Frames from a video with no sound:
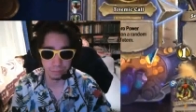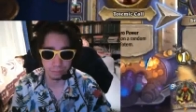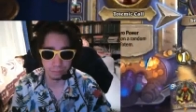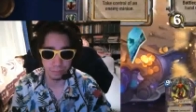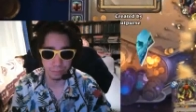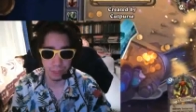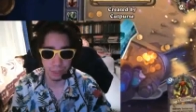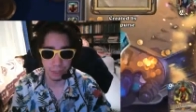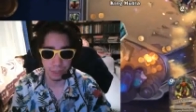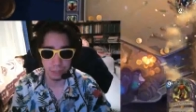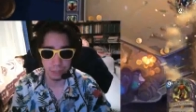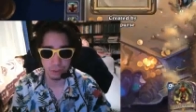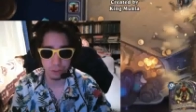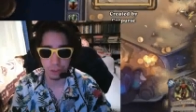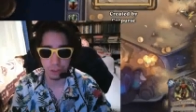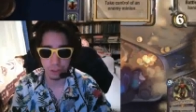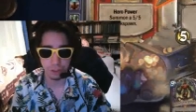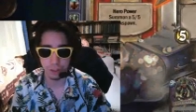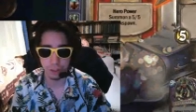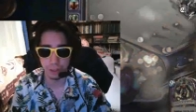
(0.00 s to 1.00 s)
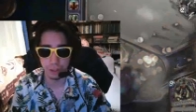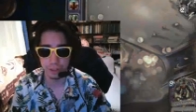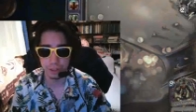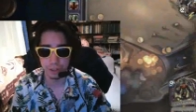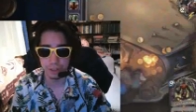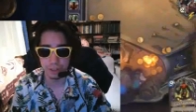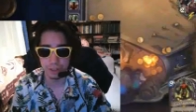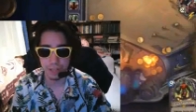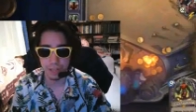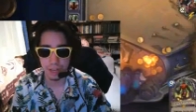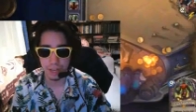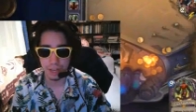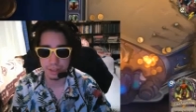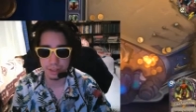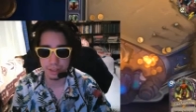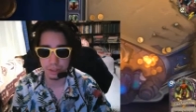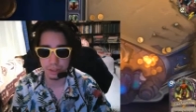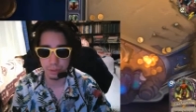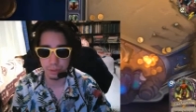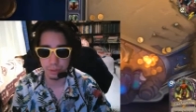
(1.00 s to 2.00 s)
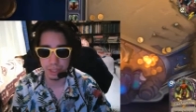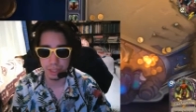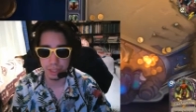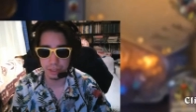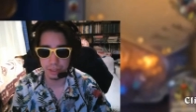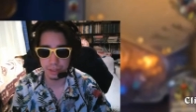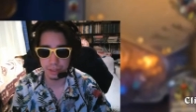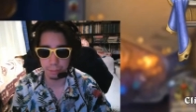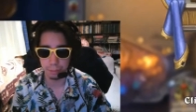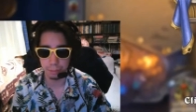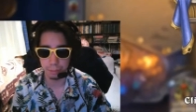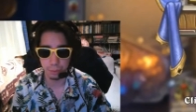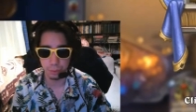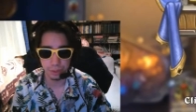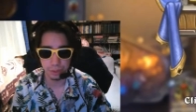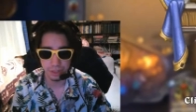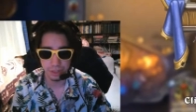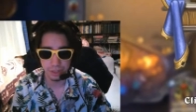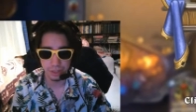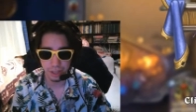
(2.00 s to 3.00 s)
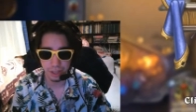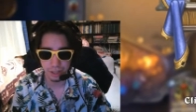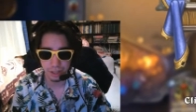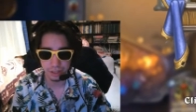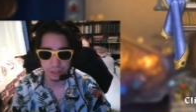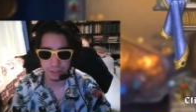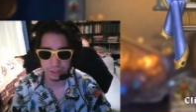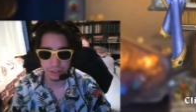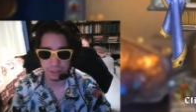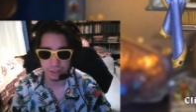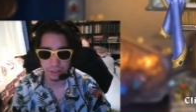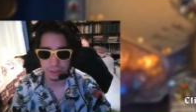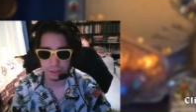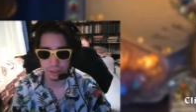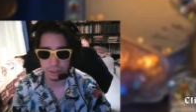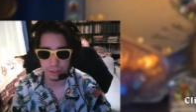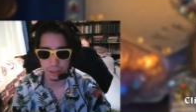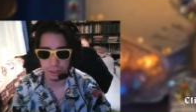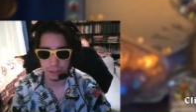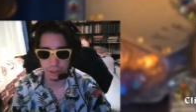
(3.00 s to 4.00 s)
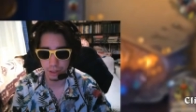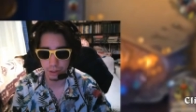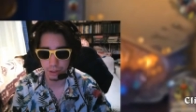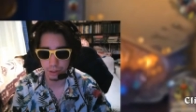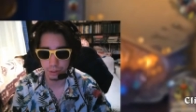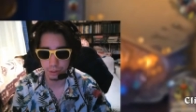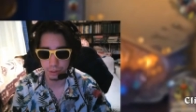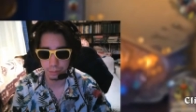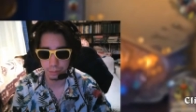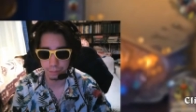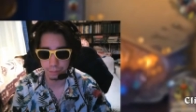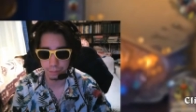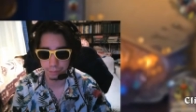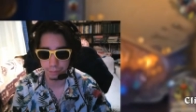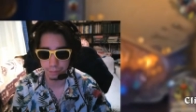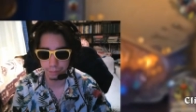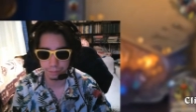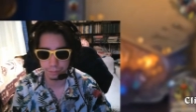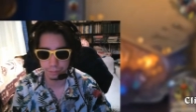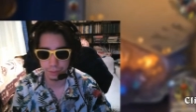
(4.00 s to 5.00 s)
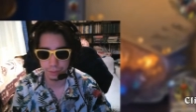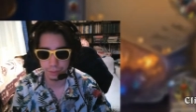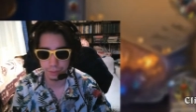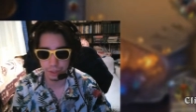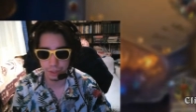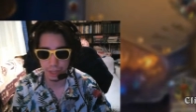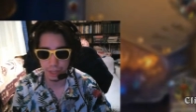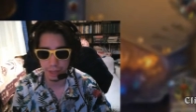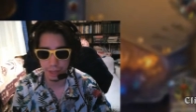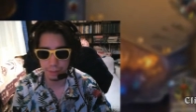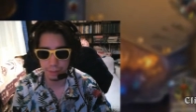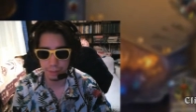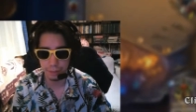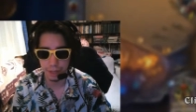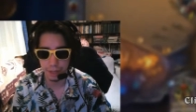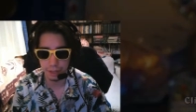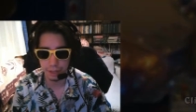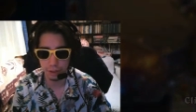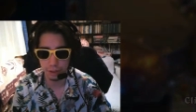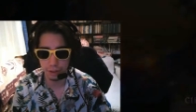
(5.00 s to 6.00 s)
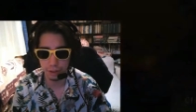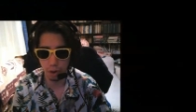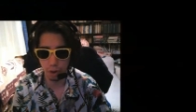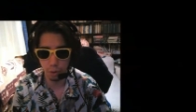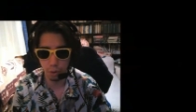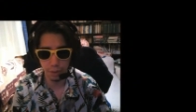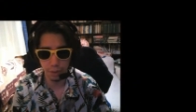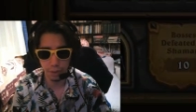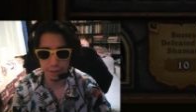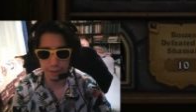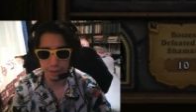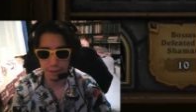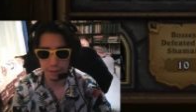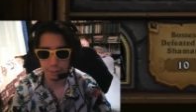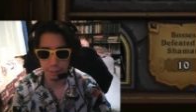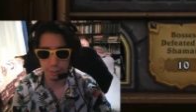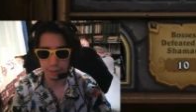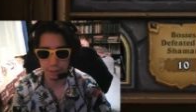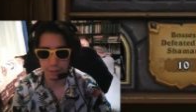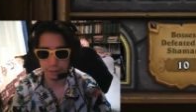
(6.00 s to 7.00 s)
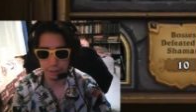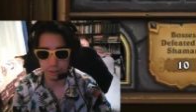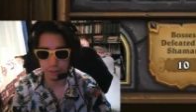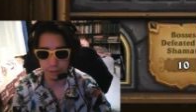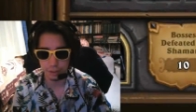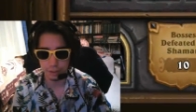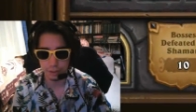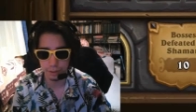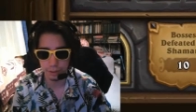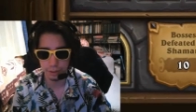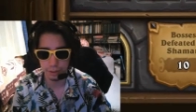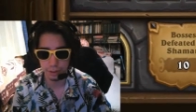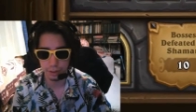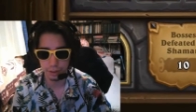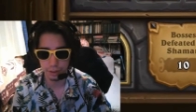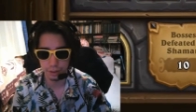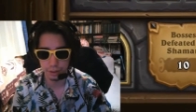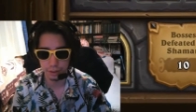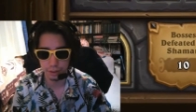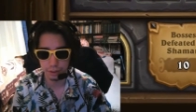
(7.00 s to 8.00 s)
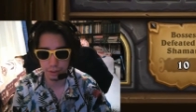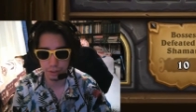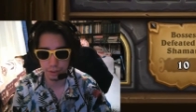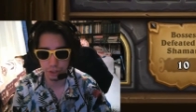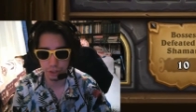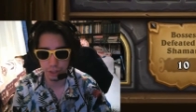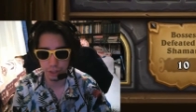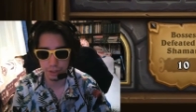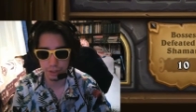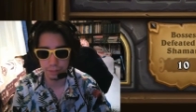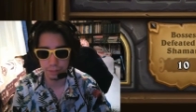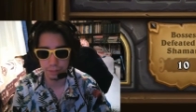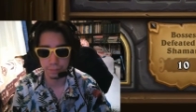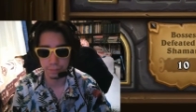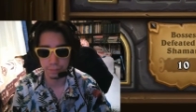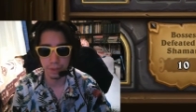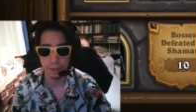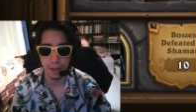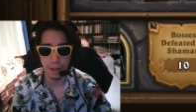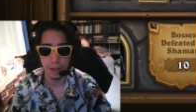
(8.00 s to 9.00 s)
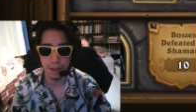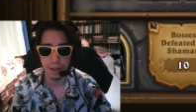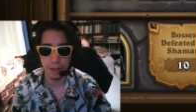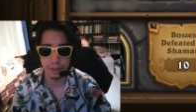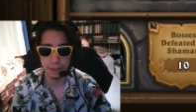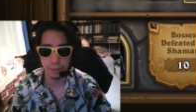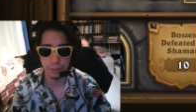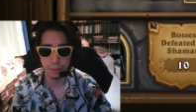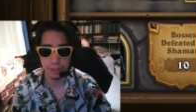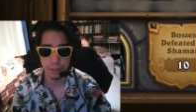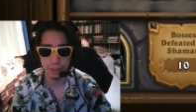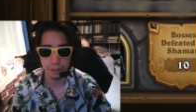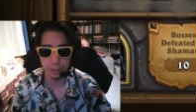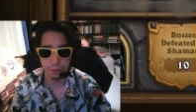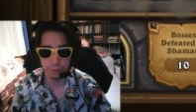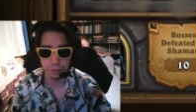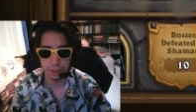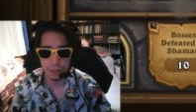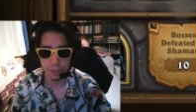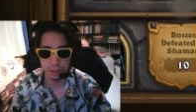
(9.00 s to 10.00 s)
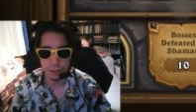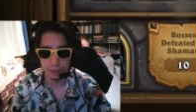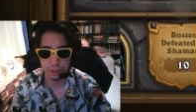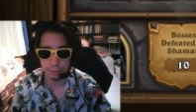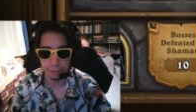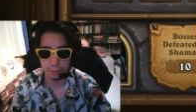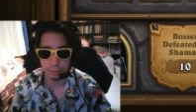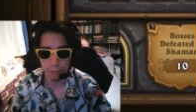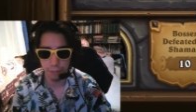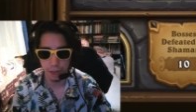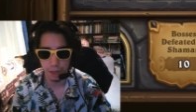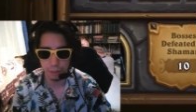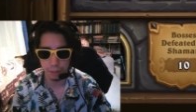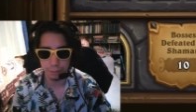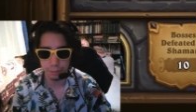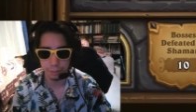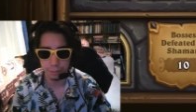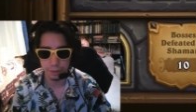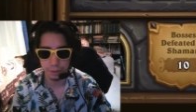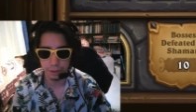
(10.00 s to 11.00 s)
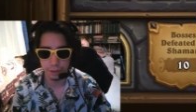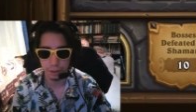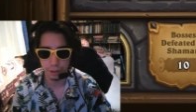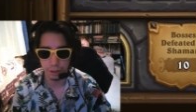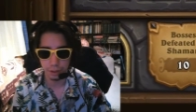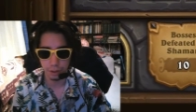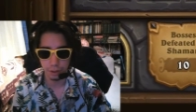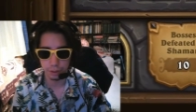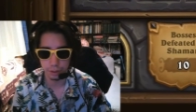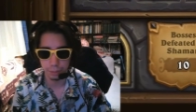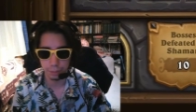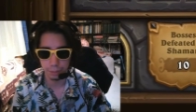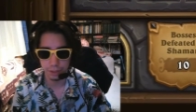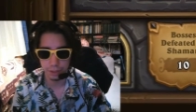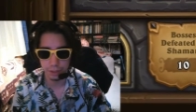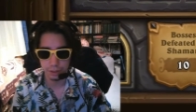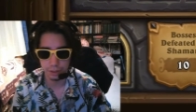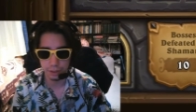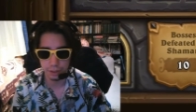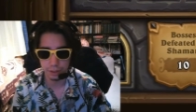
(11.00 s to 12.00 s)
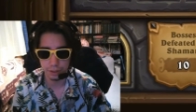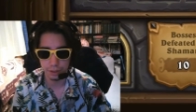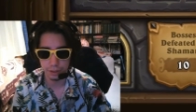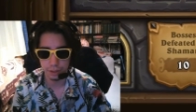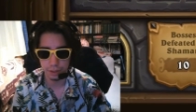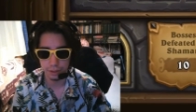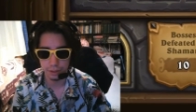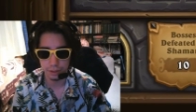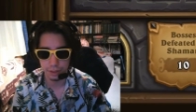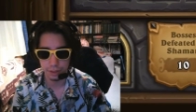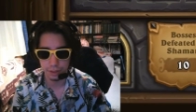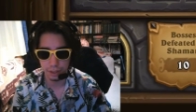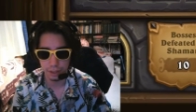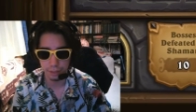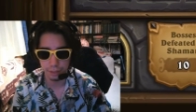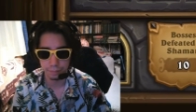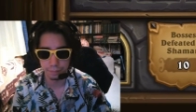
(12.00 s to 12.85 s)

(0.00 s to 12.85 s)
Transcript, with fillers: Mm, I'm not sure. Uh, this guy is using some priest cards, so so yeah, and always summon these uh, these shits. And when you defeat the mobs, uh, or the bosses, as you can see,